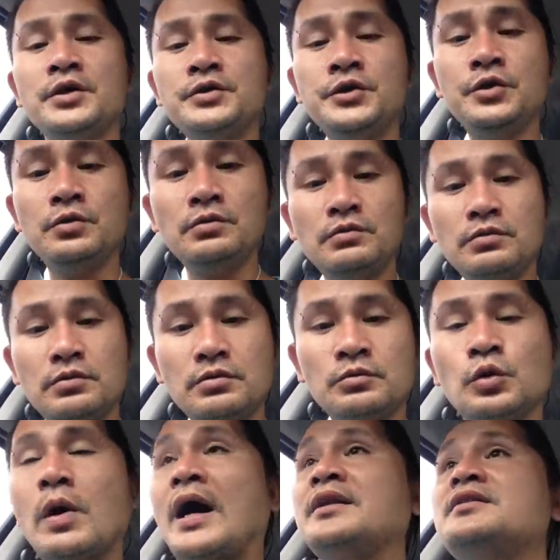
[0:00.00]
you
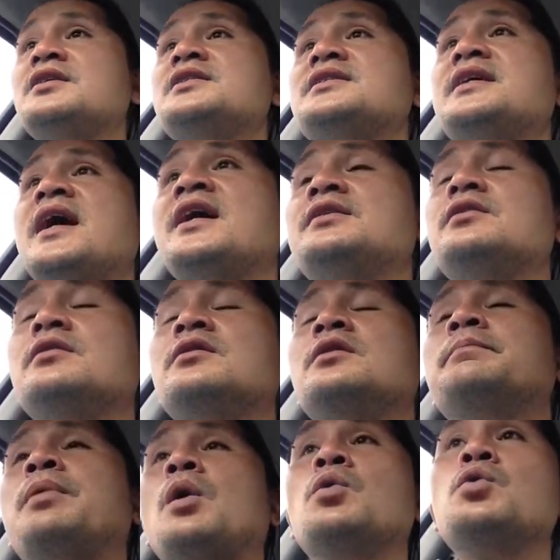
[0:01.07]
will understand
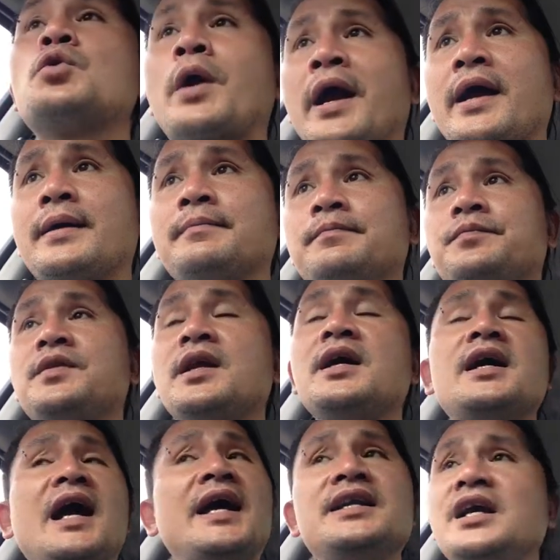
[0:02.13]
the program,
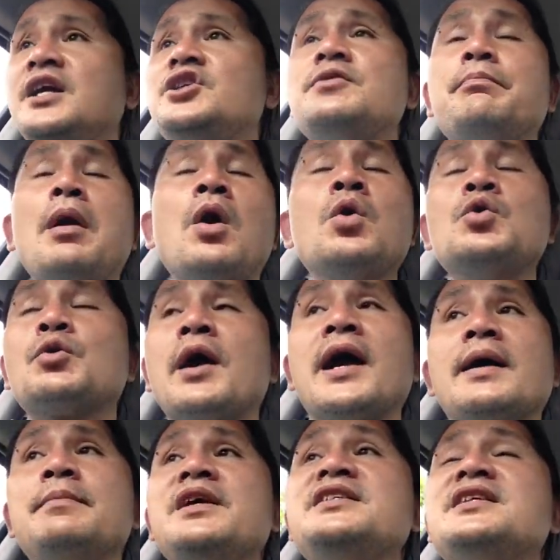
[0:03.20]
and each
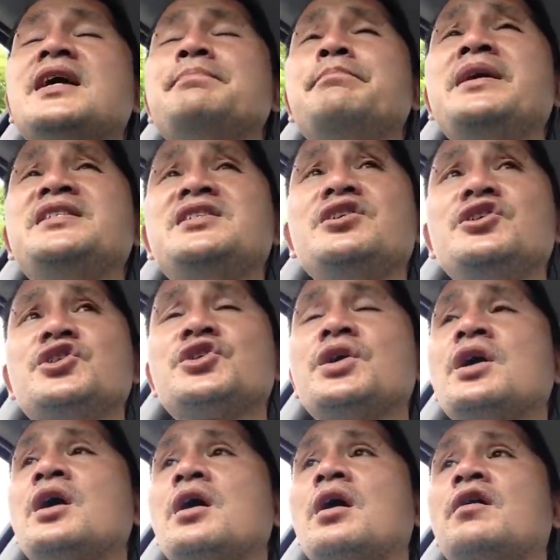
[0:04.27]
program is a message
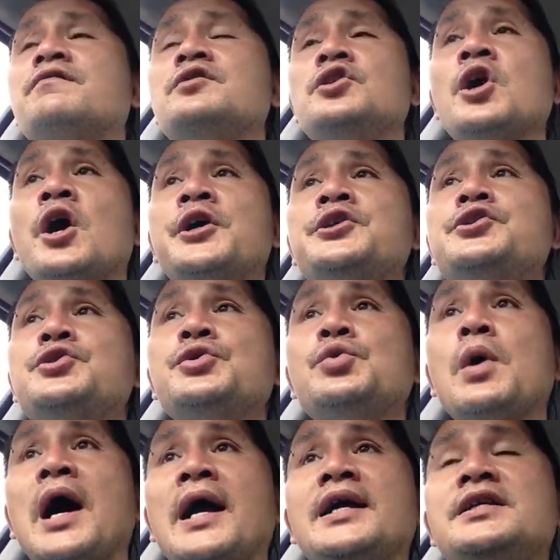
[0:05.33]
of
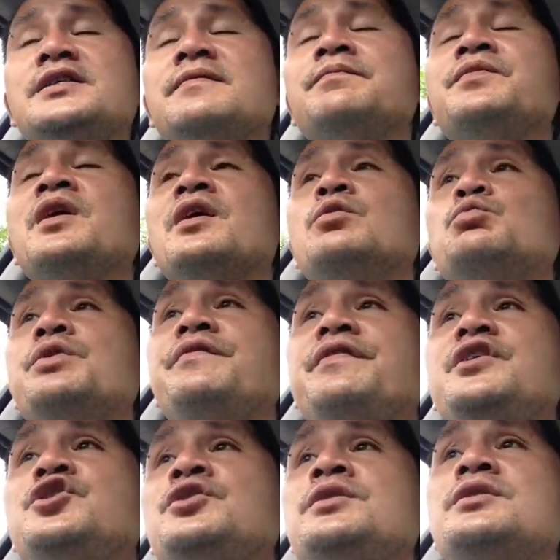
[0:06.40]
928
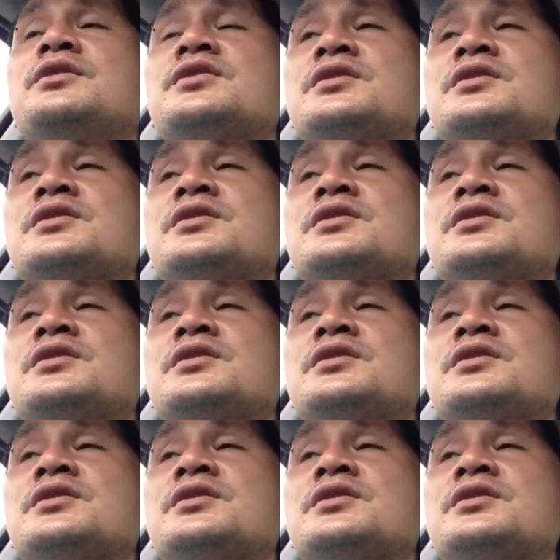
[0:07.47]
revision